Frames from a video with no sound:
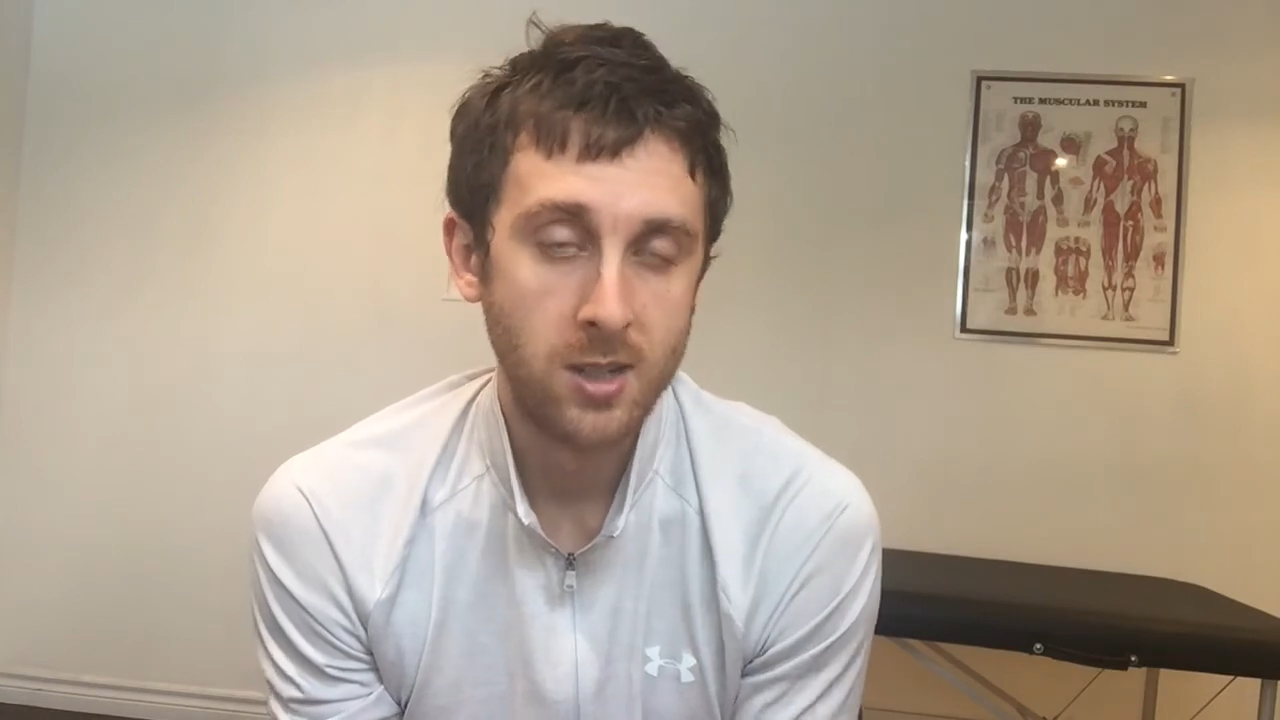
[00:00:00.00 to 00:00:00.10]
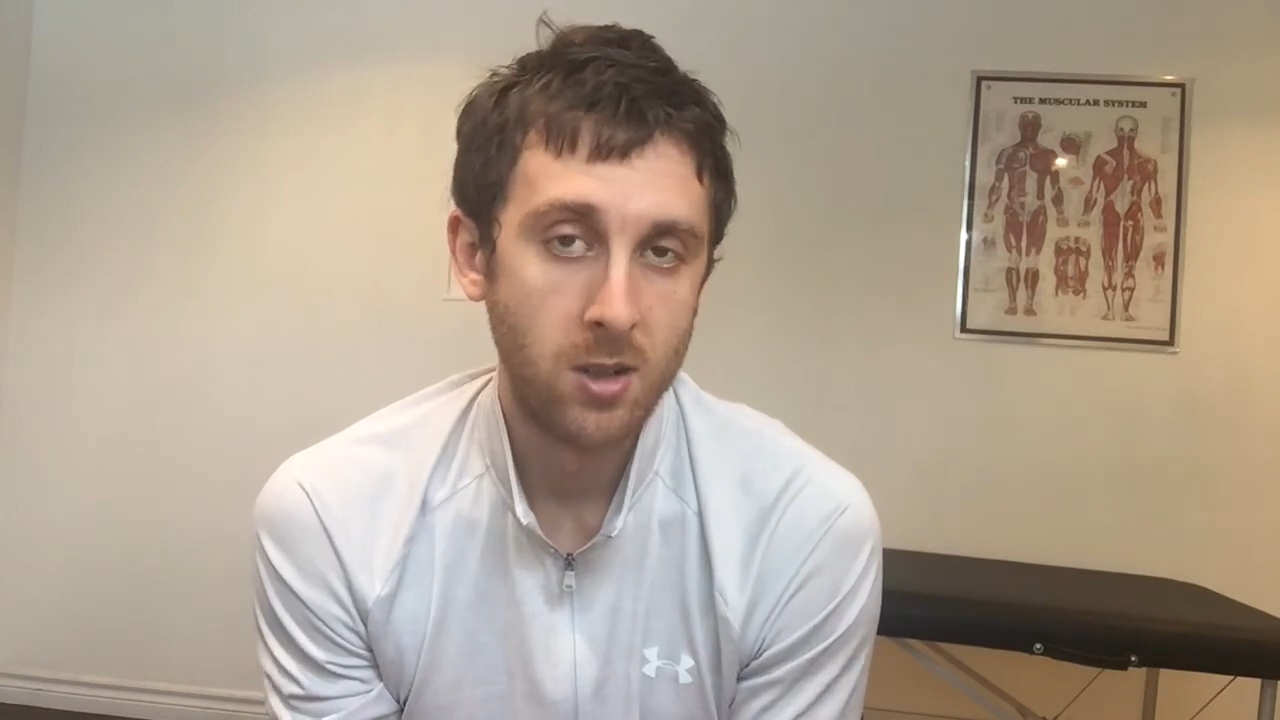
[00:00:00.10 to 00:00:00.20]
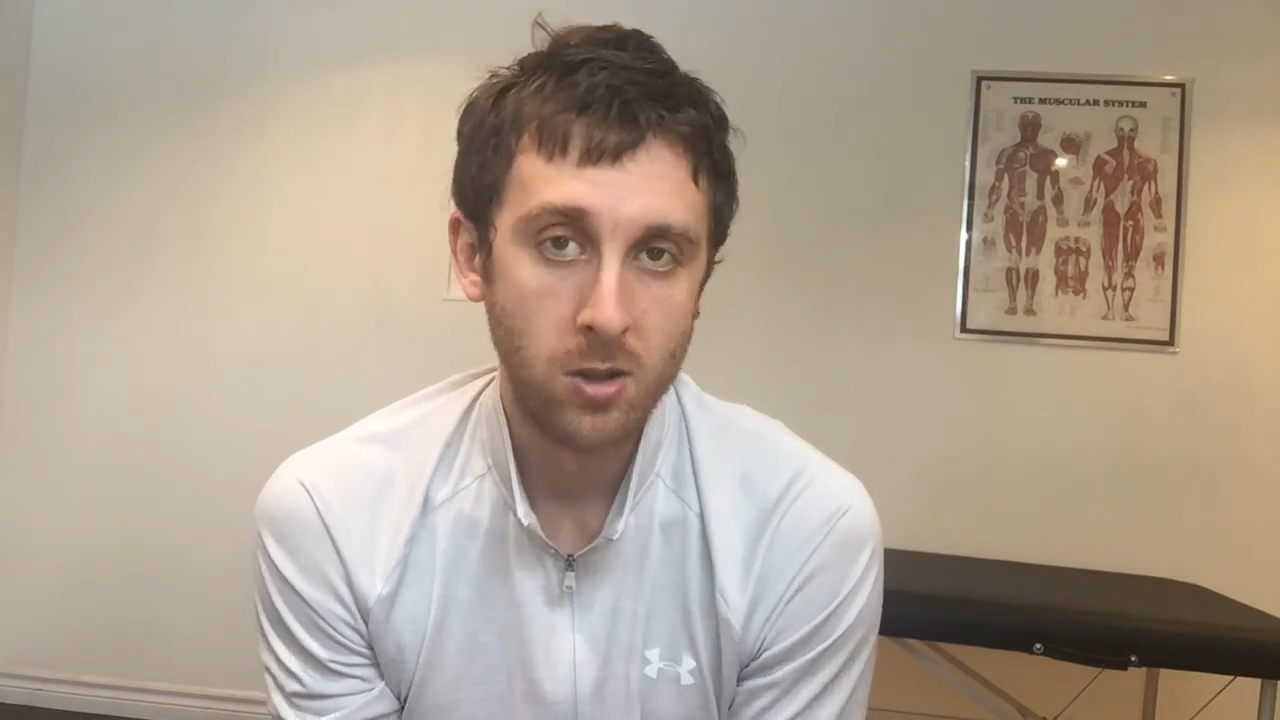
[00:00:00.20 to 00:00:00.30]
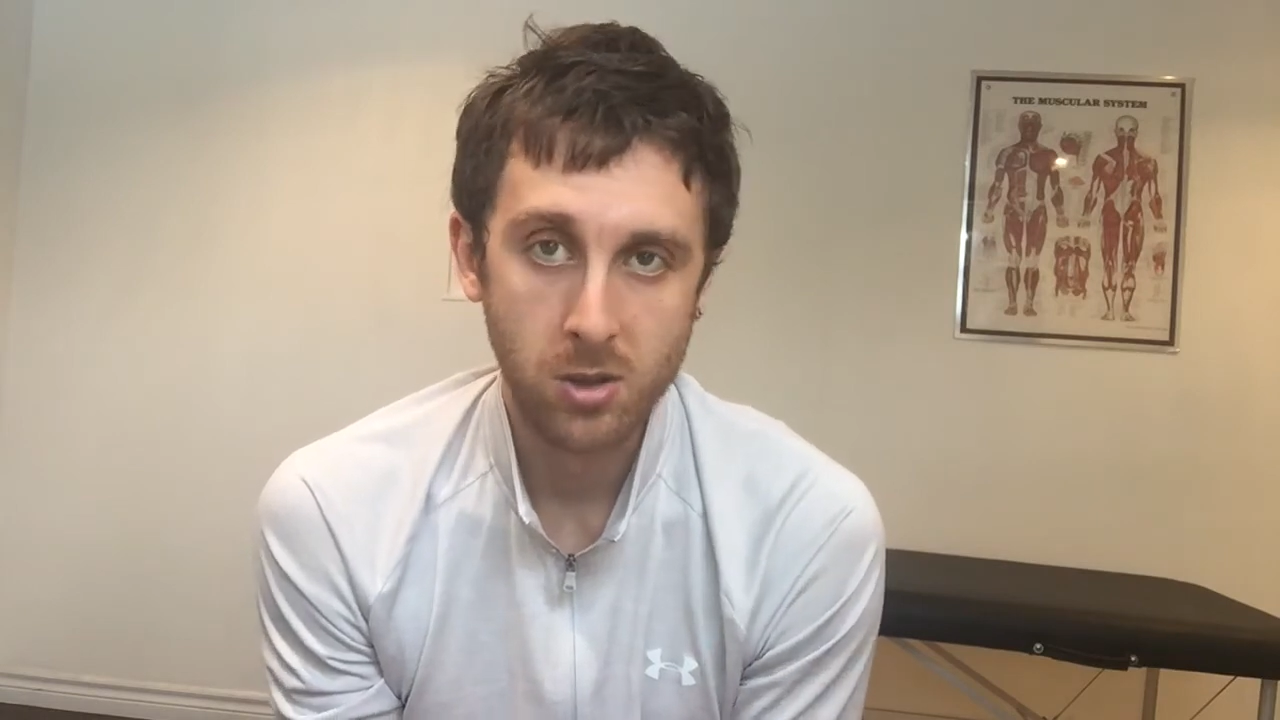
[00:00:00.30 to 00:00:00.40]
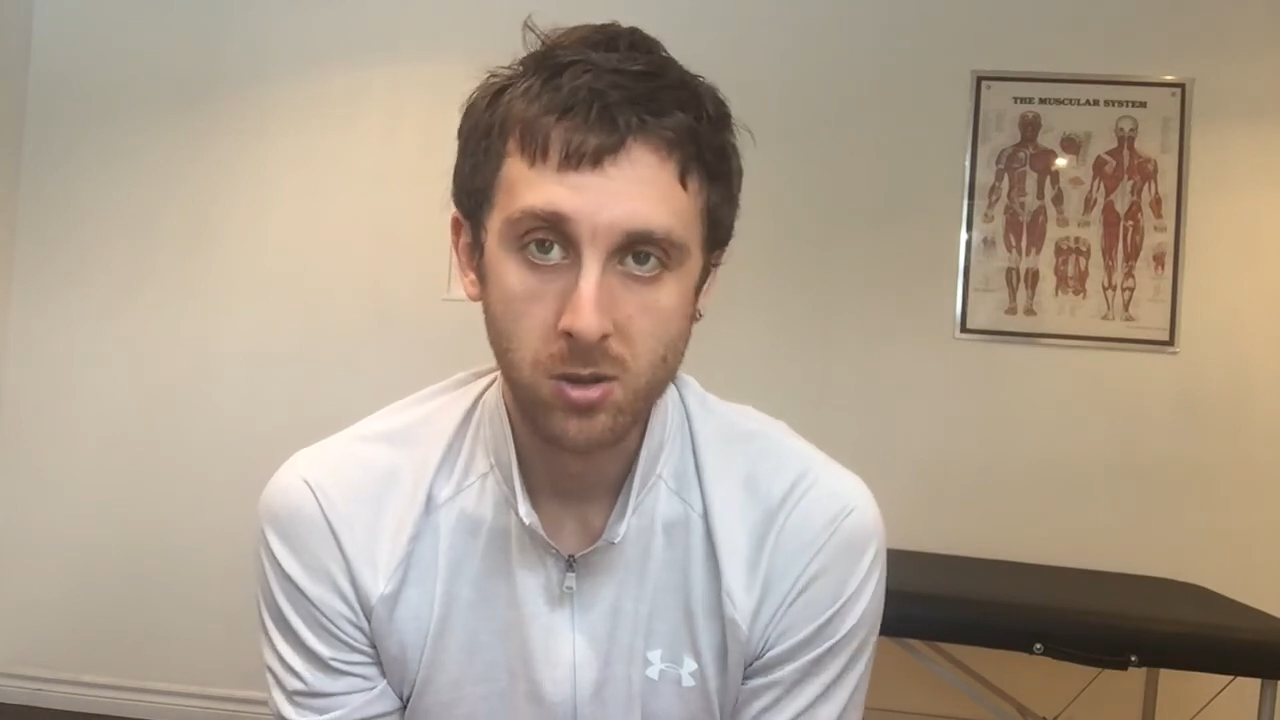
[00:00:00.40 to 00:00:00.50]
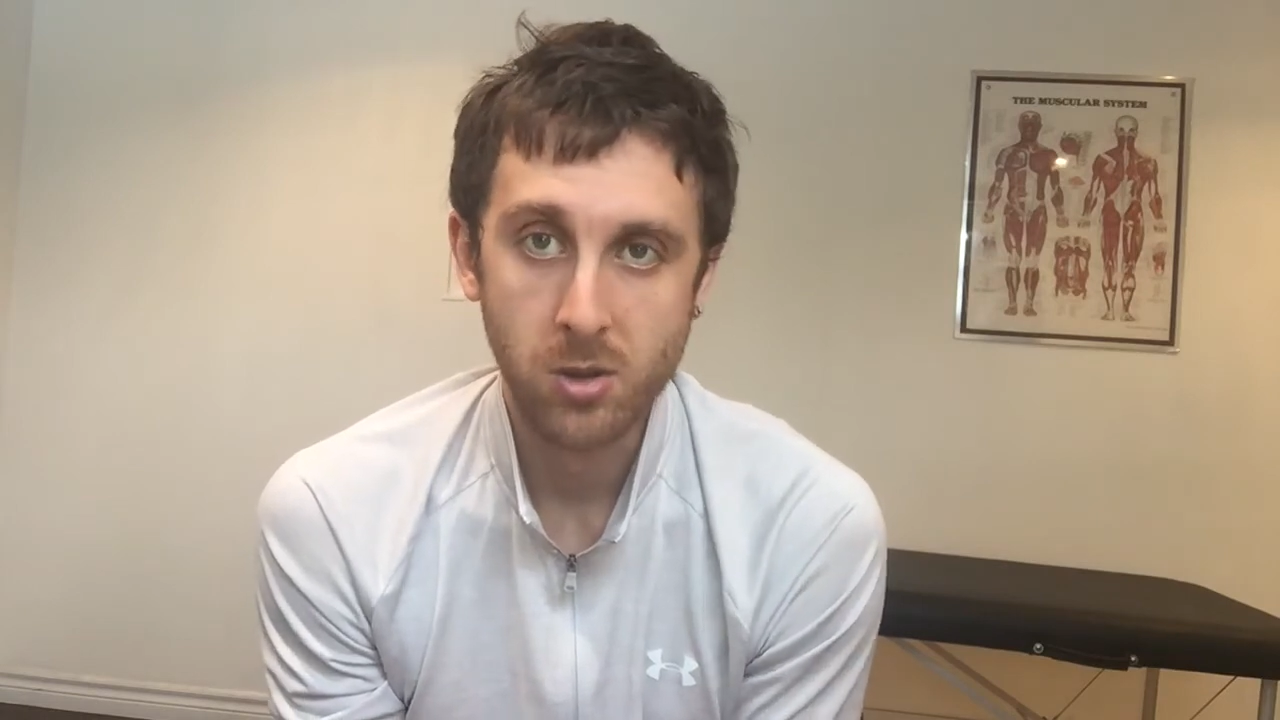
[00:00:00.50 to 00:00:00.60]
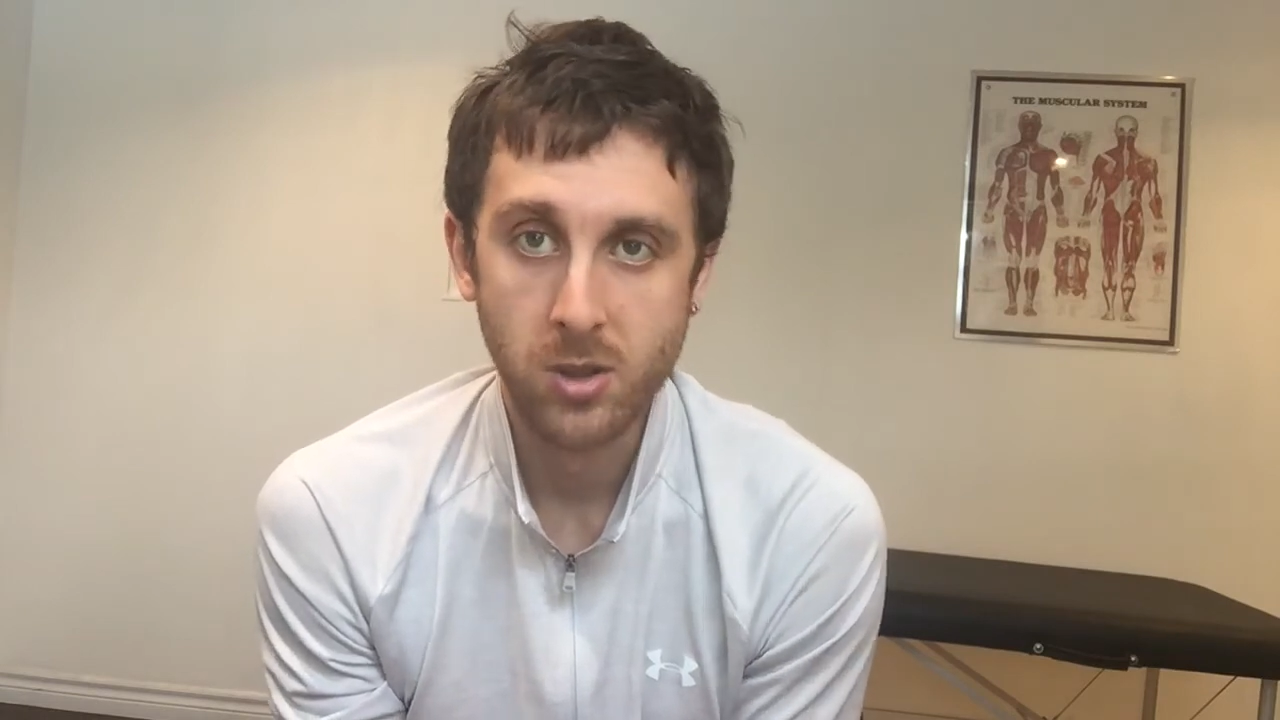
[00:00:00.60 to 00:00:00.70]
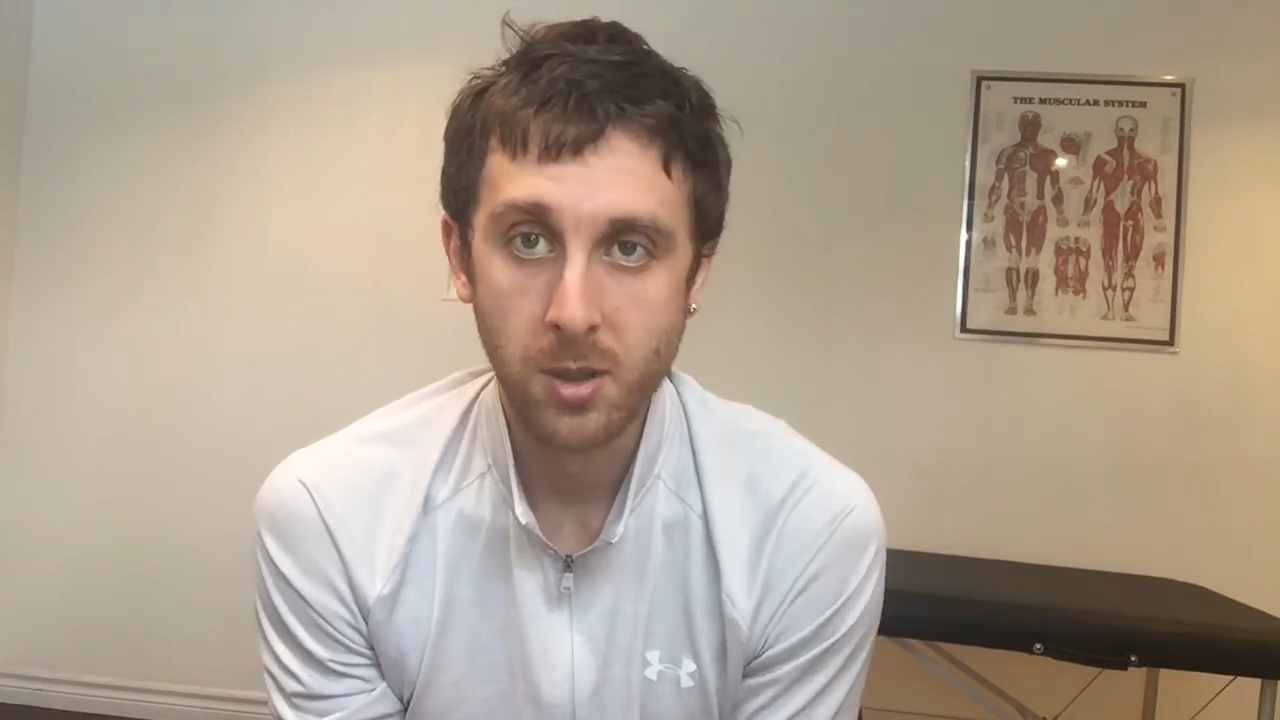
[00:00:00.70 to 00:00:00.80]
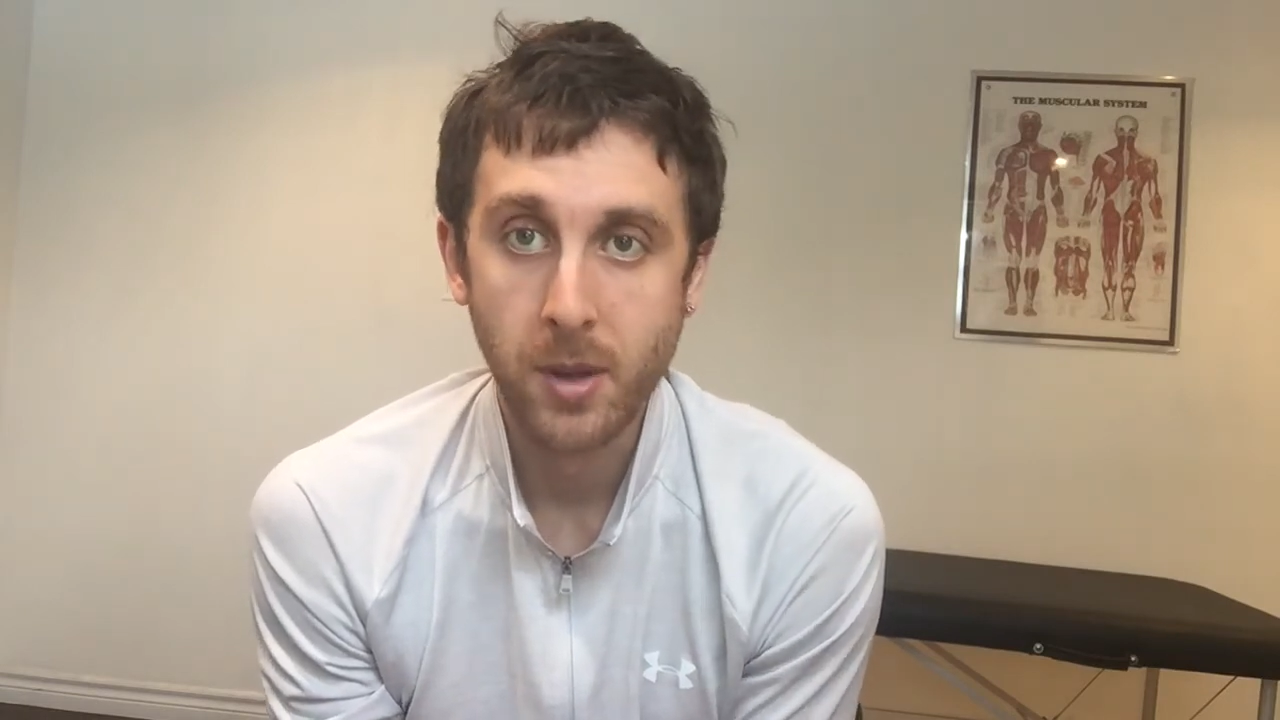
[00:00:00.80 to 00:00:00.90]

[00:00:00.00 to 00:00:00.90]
and also there's some